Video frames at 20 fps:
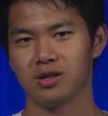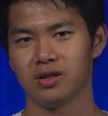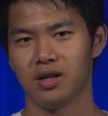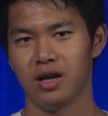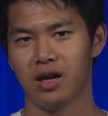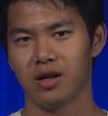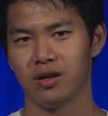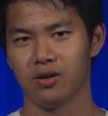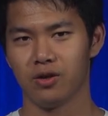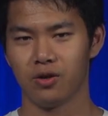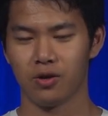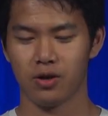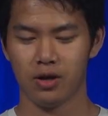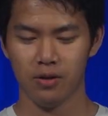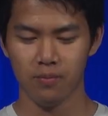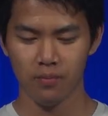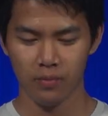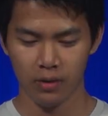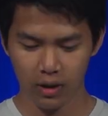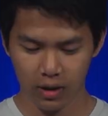and dandy, okay?
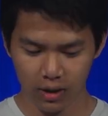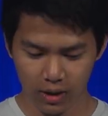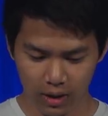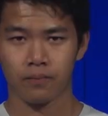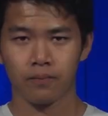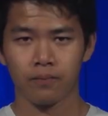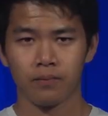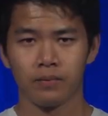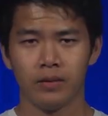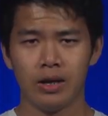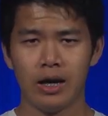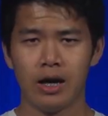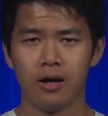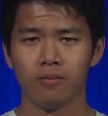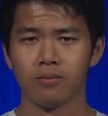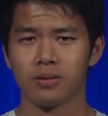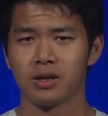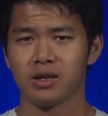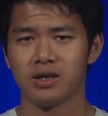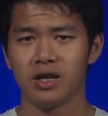Now,
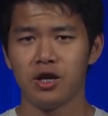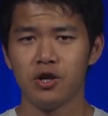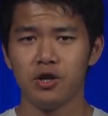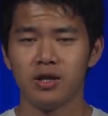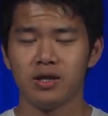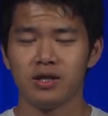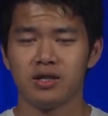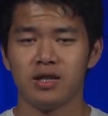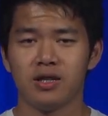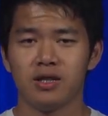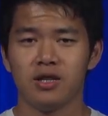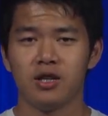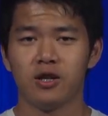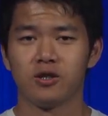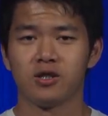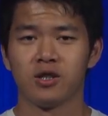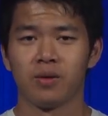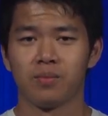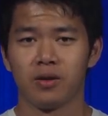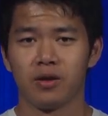say you didn't hear
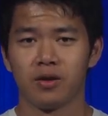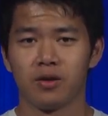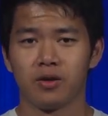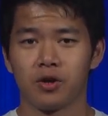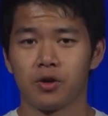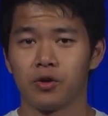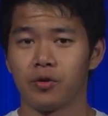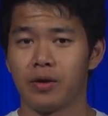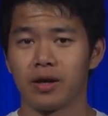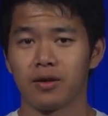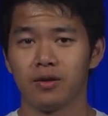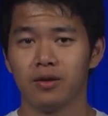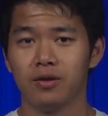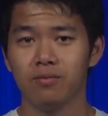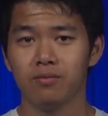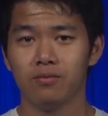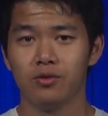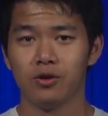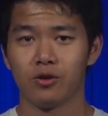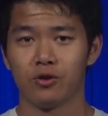something correctly.
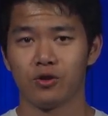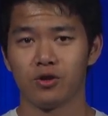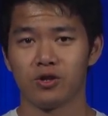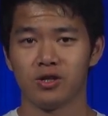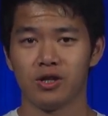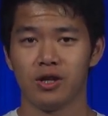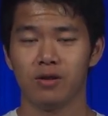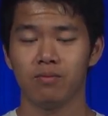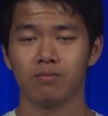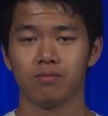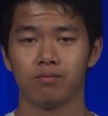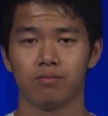You can just say,